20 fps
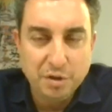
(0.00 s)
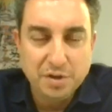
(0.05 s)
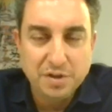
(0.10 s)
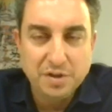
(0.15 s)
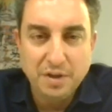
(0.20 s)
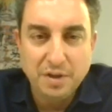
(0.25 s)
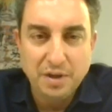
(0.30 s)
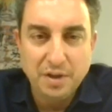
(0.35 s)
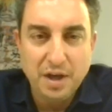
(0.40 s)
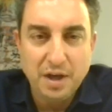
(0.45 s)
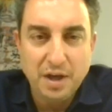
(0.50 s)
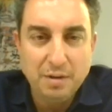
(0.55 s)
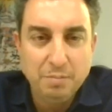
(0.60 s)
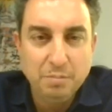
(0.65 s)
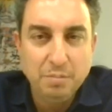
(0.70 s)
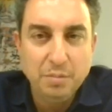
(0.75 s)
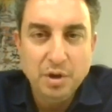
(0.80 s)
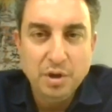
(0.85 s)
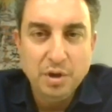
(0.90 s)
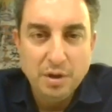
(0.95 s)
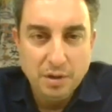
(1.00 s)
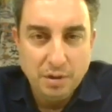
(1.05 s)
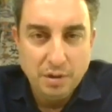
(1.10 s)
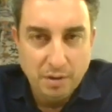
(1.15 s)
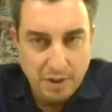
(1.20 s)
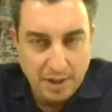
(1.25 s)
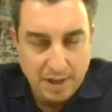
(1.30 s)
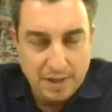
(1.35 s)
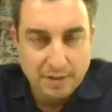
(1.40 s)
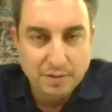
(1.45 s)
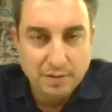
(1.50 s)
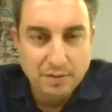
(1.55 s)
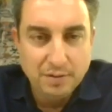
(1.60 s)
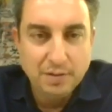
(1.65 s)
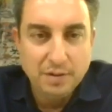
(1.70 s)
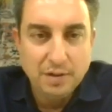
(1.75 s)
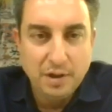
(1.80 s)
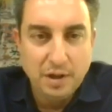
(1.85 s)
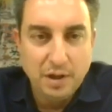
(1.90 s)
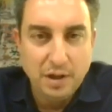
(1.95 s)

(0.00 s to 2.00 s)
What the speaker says: First the name, then